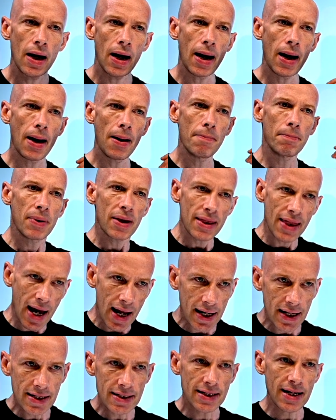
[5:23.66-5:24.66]
um, but
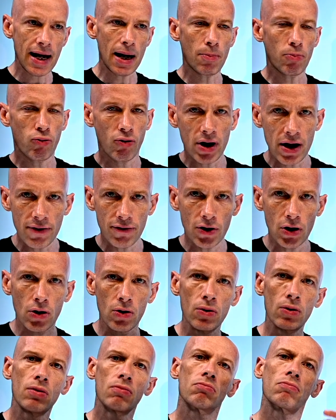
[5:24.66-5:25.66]
that is now
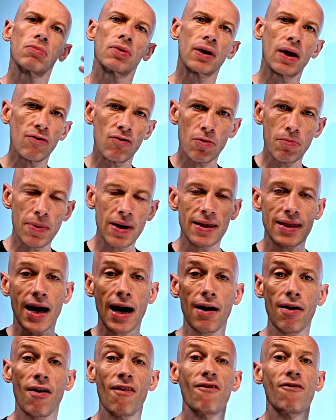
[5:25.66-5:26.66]
preview, giving me
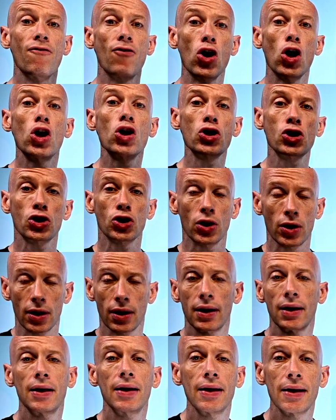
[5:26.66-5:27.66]
that
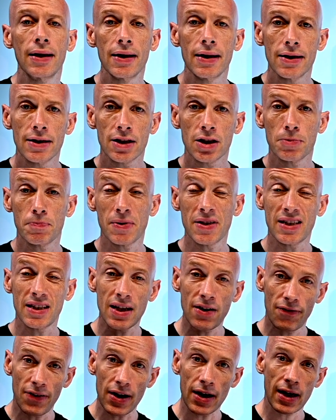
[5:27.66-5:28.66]
version
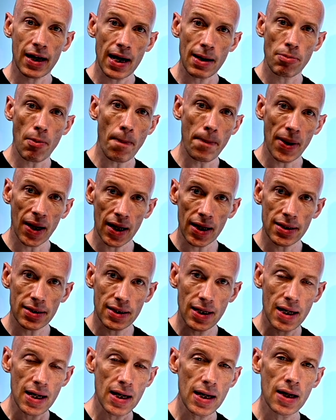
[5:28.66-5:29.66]
specific
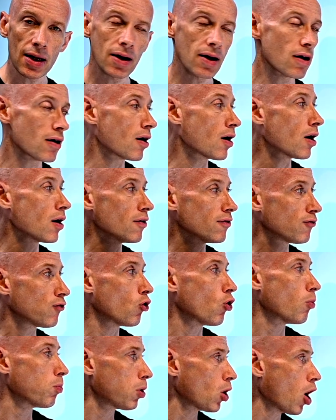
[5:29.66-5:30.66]
capability uh,
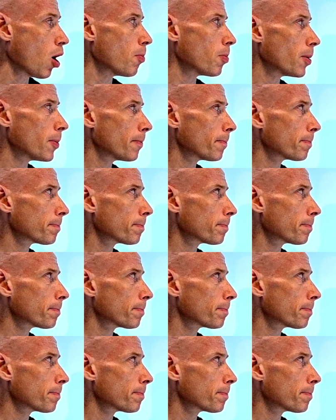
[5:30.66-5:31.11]
for blob.